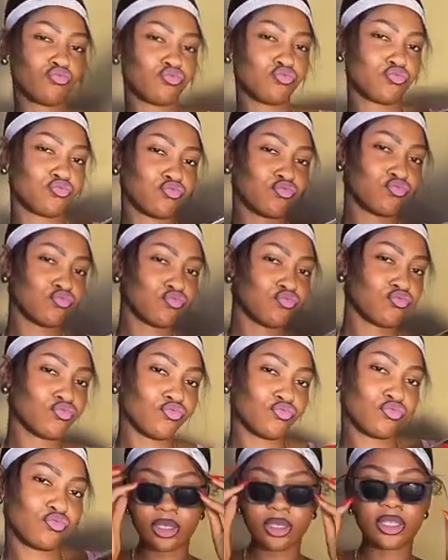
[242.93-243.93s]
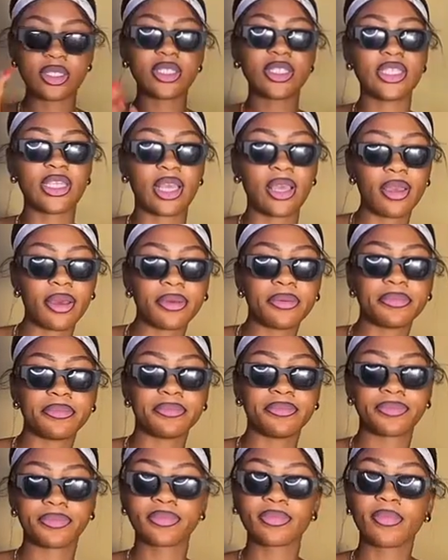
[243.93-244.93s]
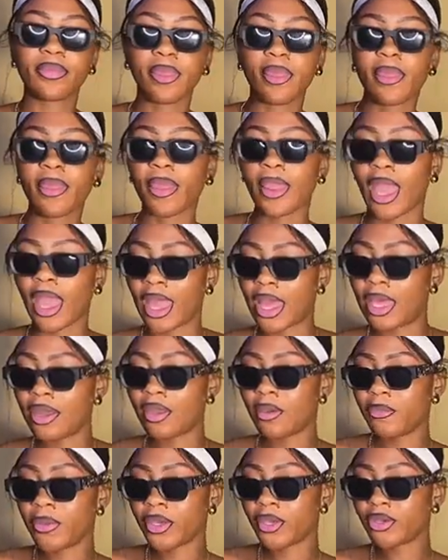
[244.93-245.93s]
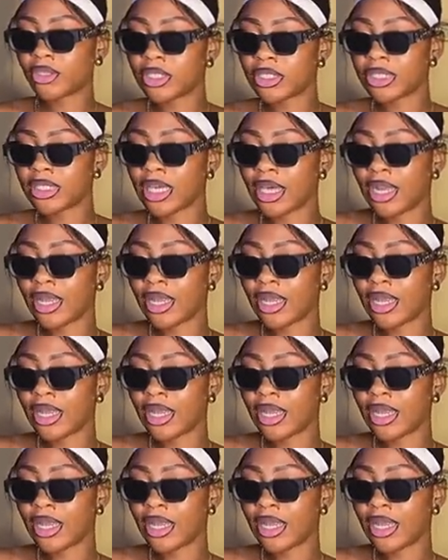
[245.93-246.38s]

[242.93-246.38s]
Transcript: going to be using for the gel up. Oh yes, I'm feeling